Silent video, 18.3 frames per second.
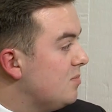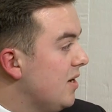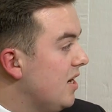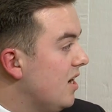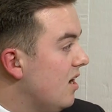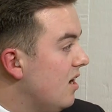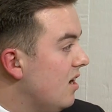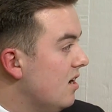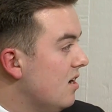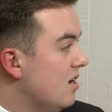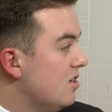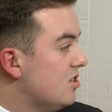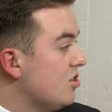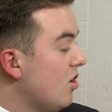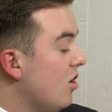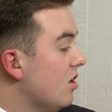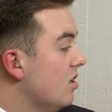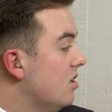been
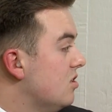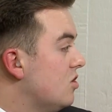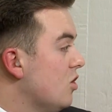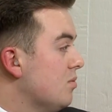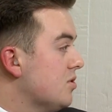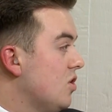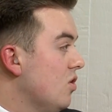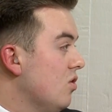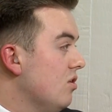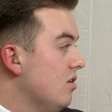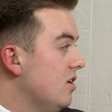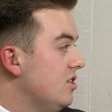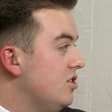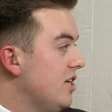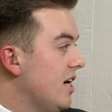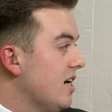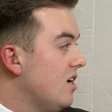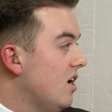Salah, the top scorer, and
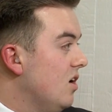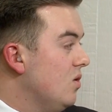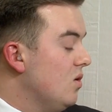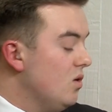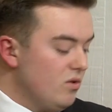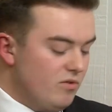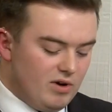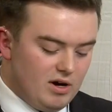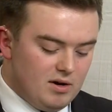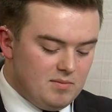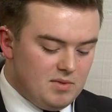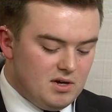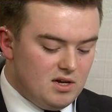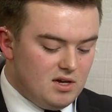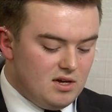Dzeko who have